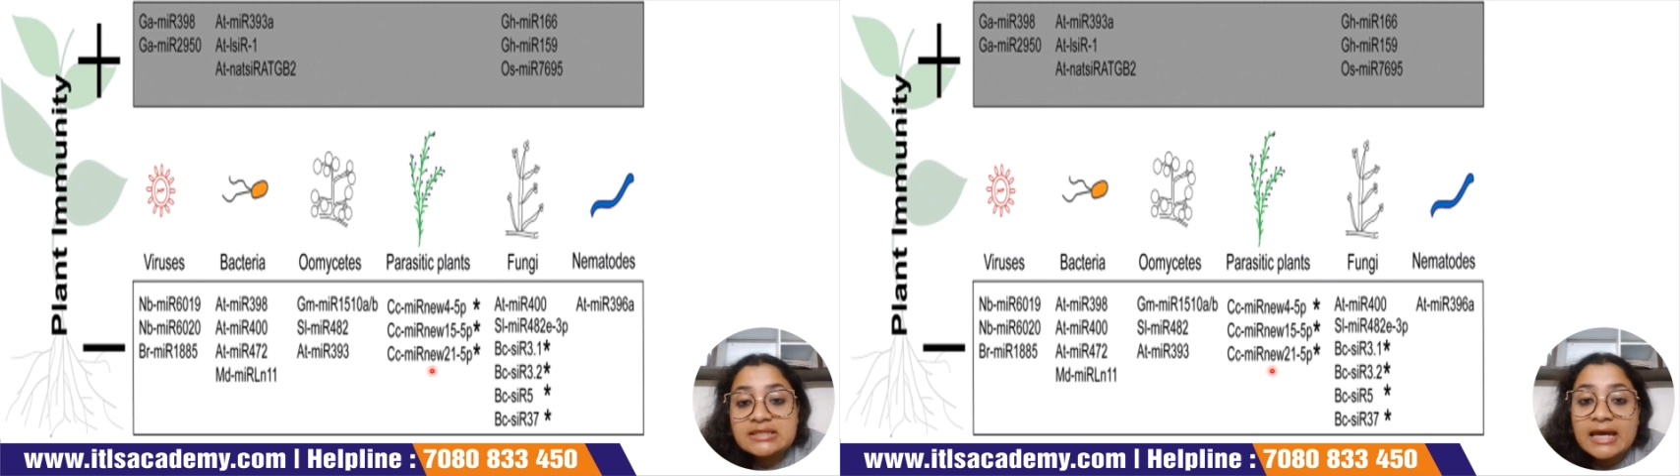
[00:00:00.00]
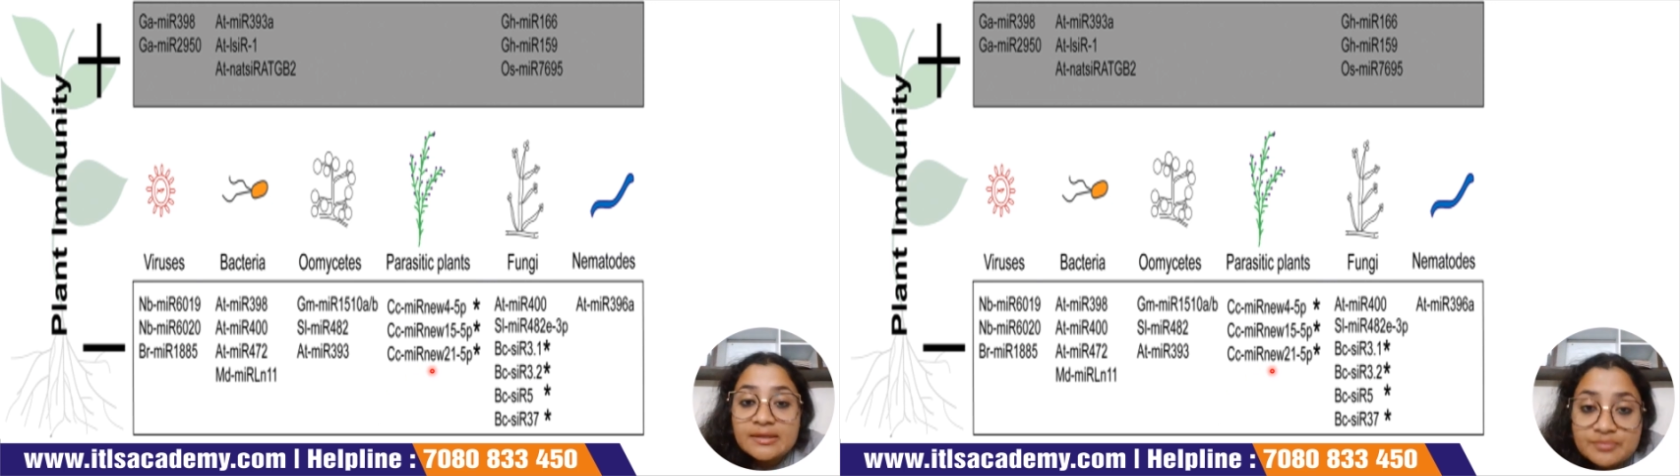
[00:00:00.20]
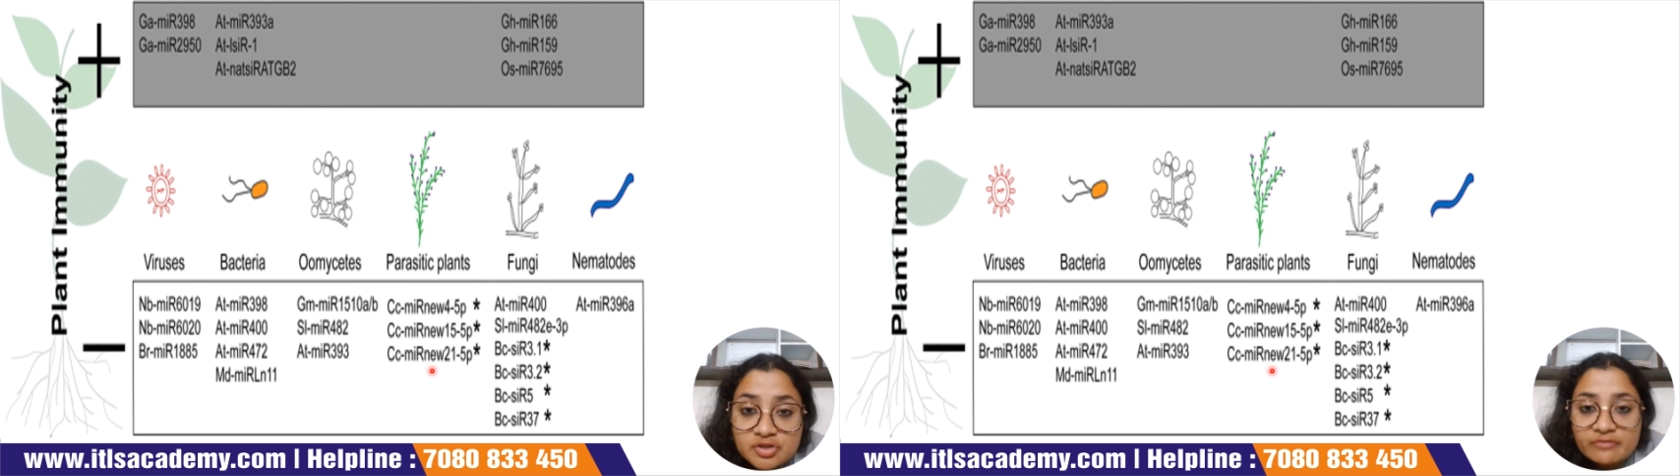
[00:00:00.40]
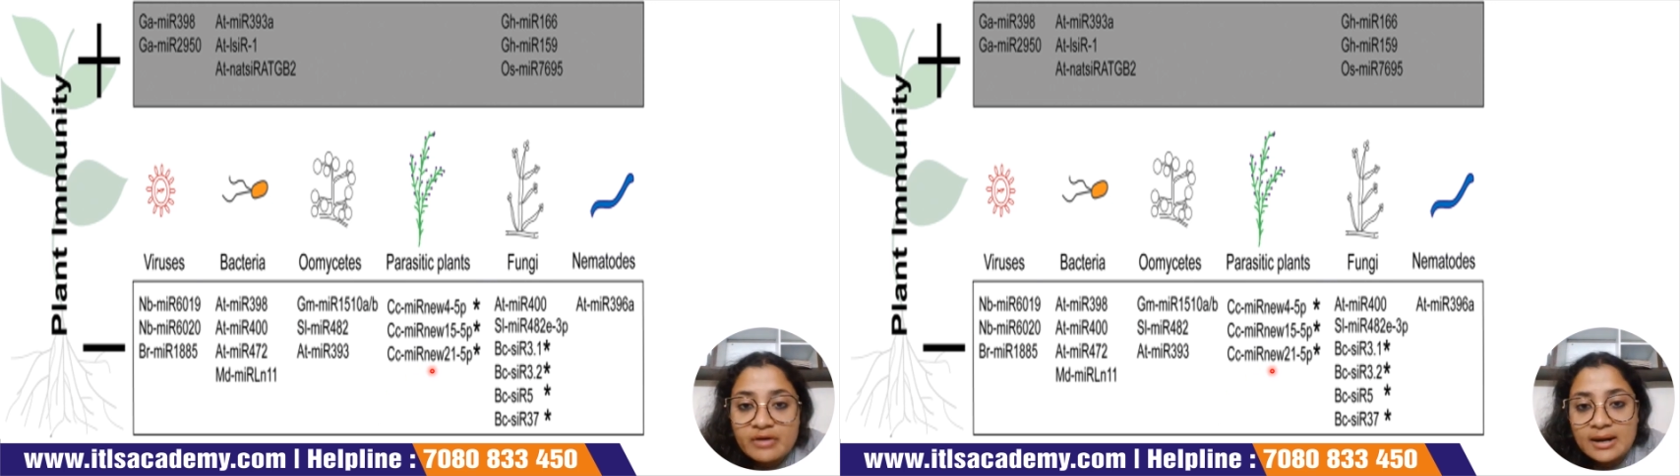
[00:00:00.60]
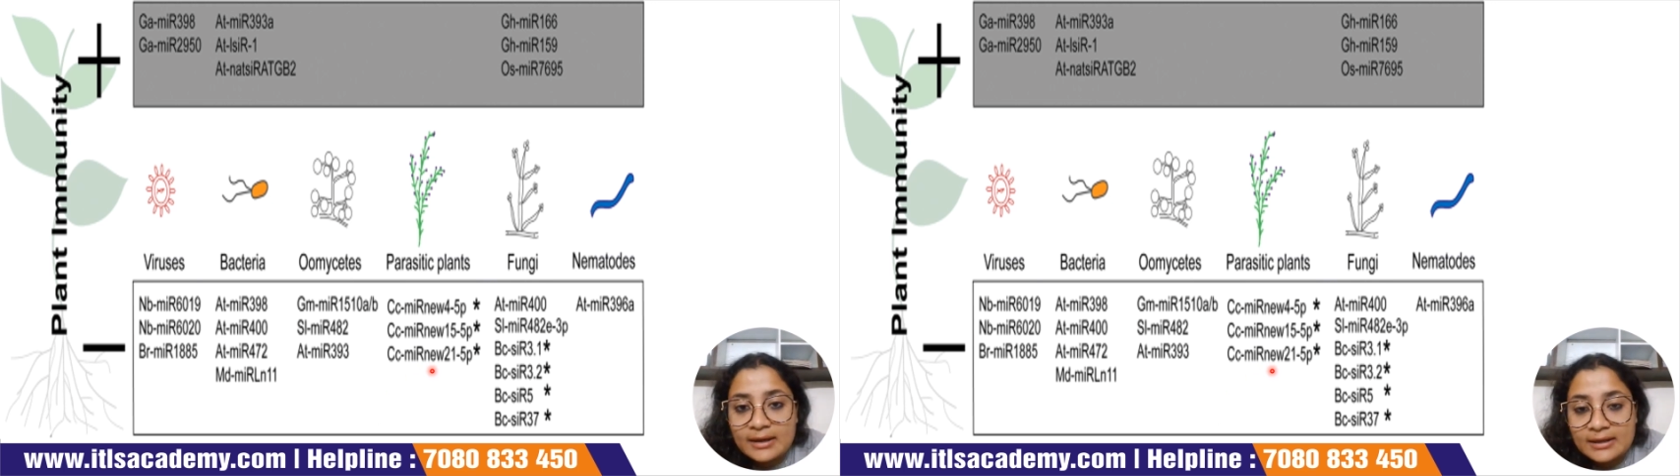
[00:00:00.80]
types of
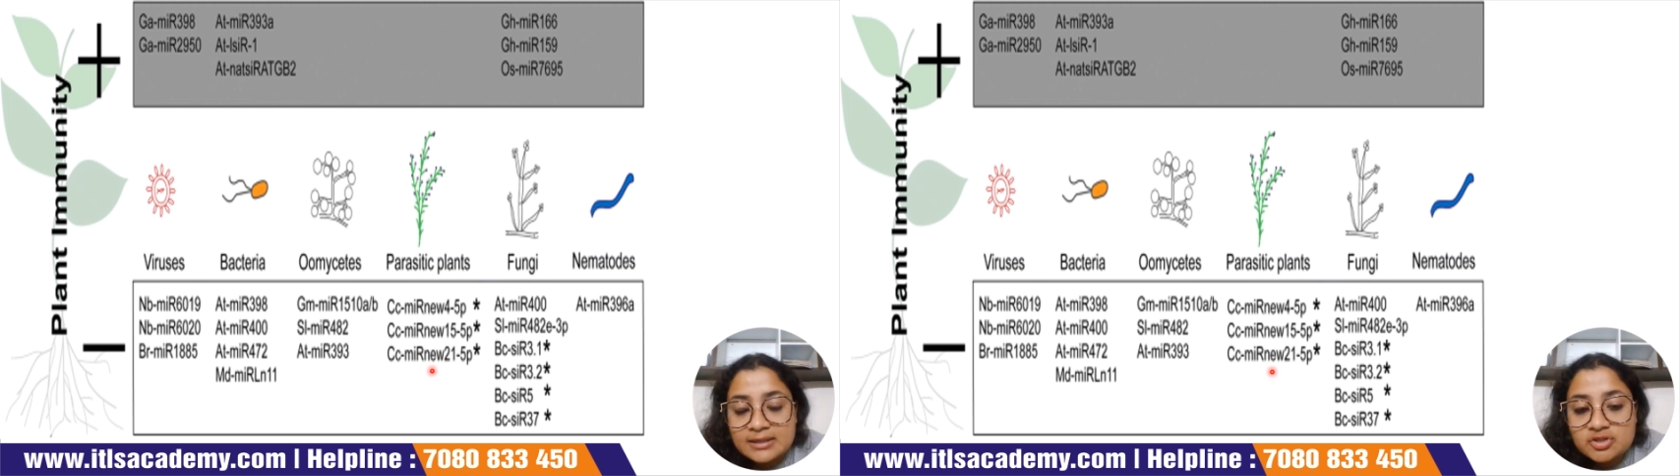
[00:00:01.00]
RNAs,